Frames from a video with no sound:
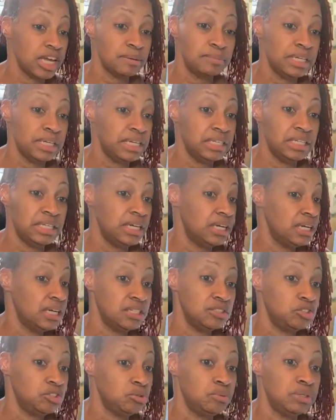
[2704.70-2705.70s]
me in there
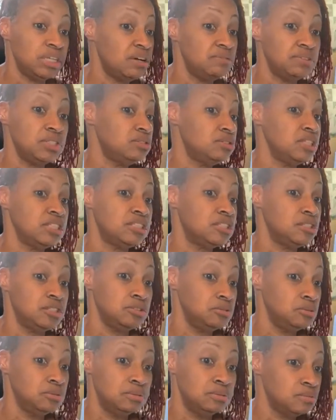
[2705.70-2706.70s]
and do whatever you need to
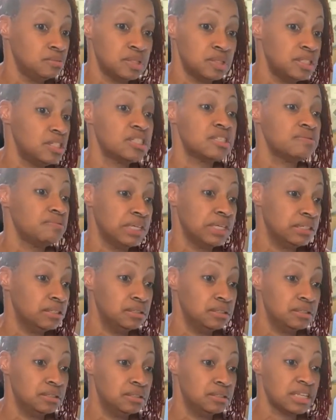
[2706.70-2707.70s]
do to
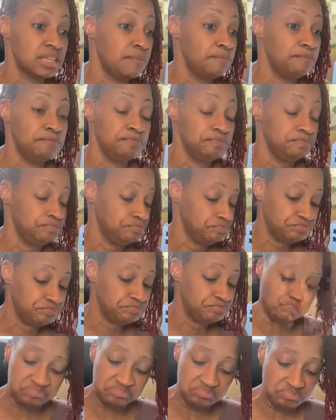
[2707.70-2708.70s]
dismingle. Because
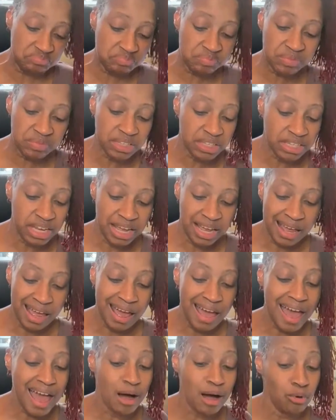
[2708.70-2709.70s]

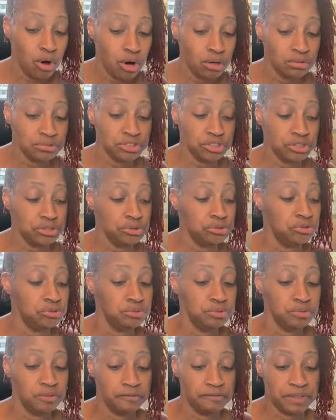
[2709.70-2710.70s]
I won't do
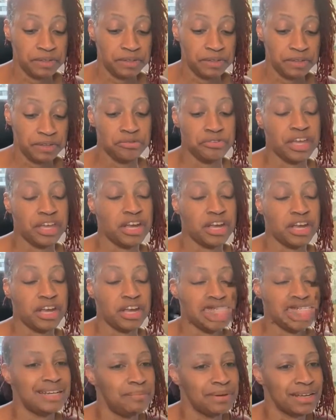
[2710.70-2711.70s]
physical therapy,
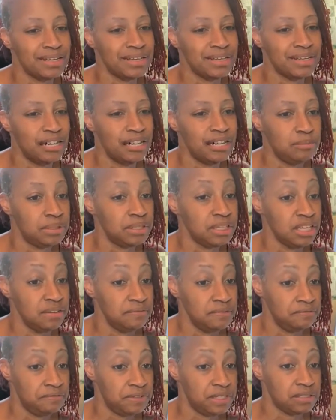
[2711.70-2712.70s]
not because I don't believe
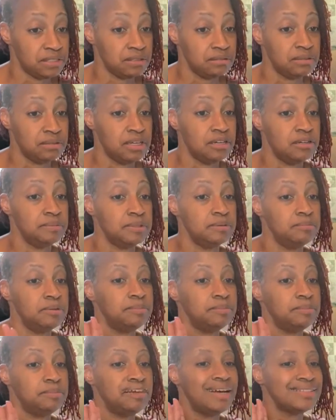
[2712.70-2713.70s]
in physical therapy, but
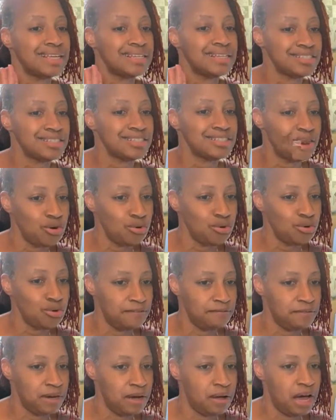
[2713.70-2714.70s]
because I sew
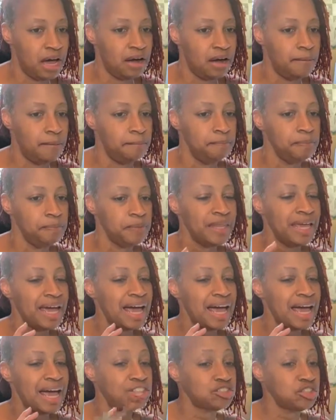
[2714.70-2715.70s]
a
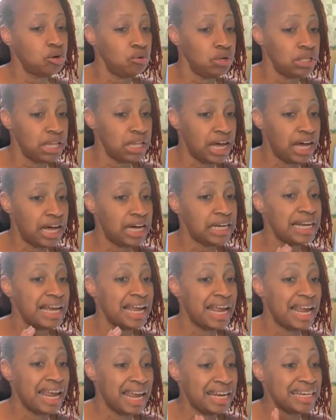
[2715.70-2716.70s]
lot
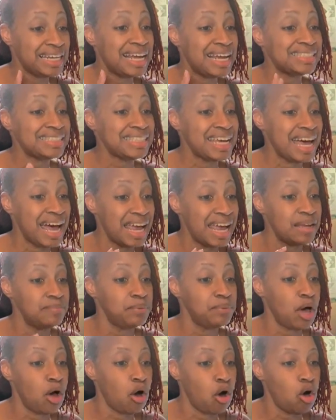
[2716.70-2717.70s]
and I type
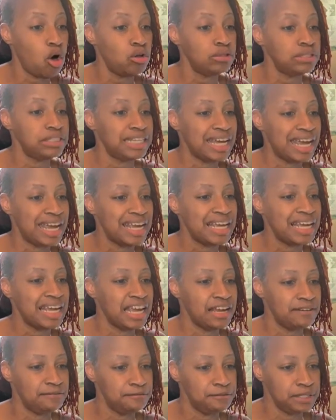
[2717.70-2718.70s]
all day,
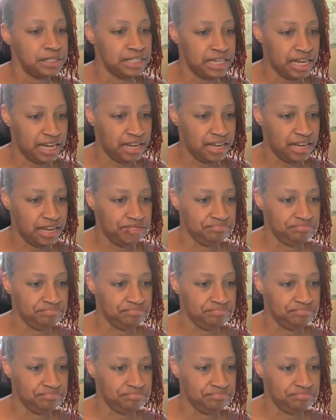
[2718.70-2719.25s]
every day.